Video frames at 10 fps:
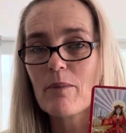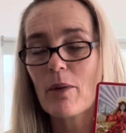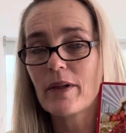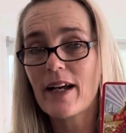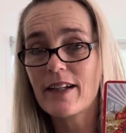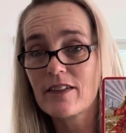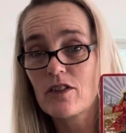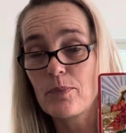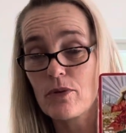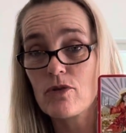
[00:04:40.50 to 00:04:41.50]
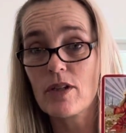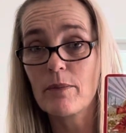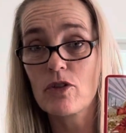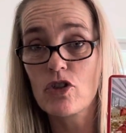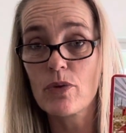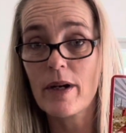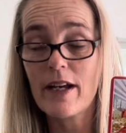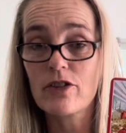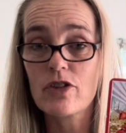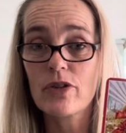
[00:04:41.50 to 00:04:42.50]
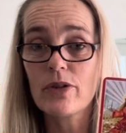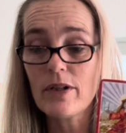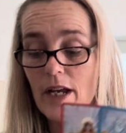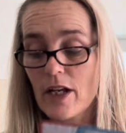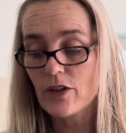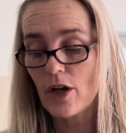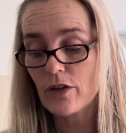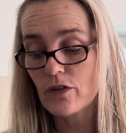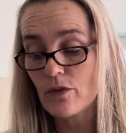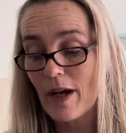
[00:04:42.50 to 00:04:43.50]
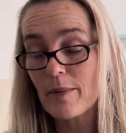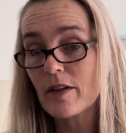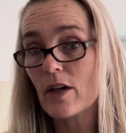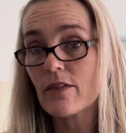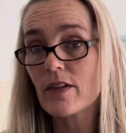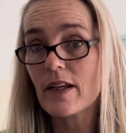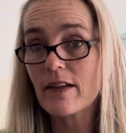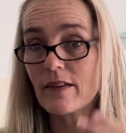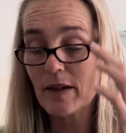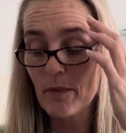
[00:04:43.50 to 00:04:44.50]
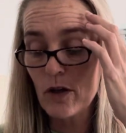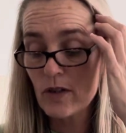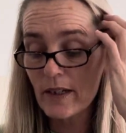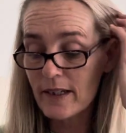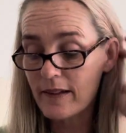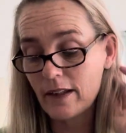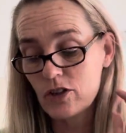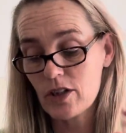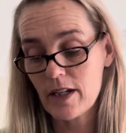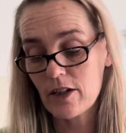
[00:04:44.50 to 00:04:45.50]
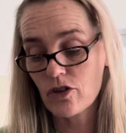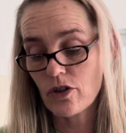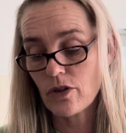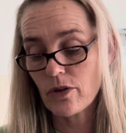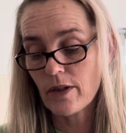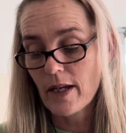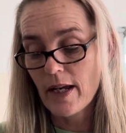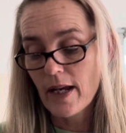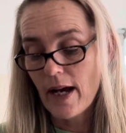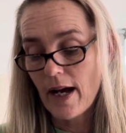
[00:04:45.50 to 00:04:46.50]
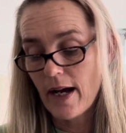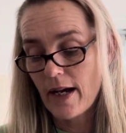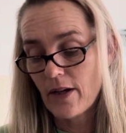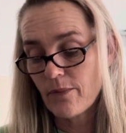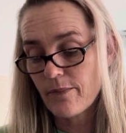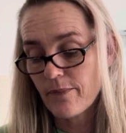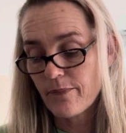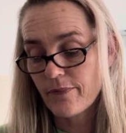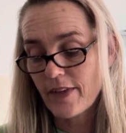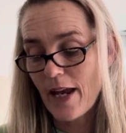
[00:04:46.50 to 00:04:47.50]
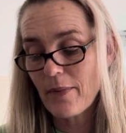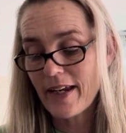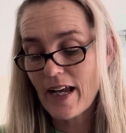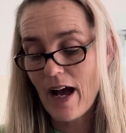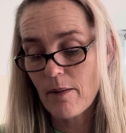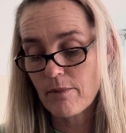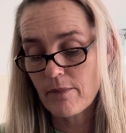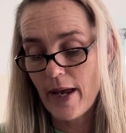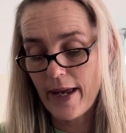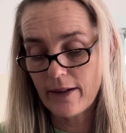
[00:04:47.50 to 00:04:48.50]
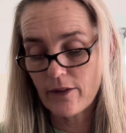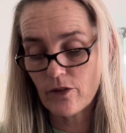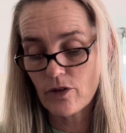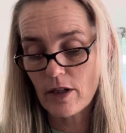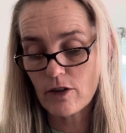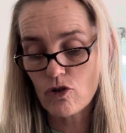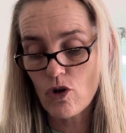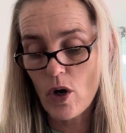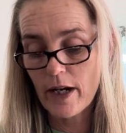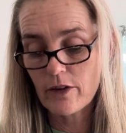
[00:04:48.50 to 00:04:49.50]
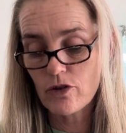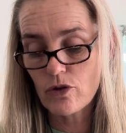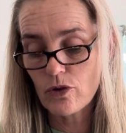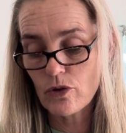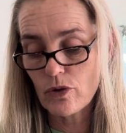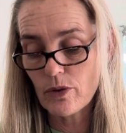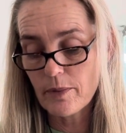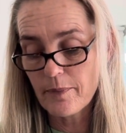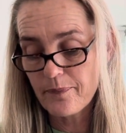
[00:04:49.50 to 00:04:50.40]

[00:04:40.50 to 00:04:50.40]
probably aren't as spiritually mature as you. Those who maybe not even as emotionally intelligent as you, they may come and try to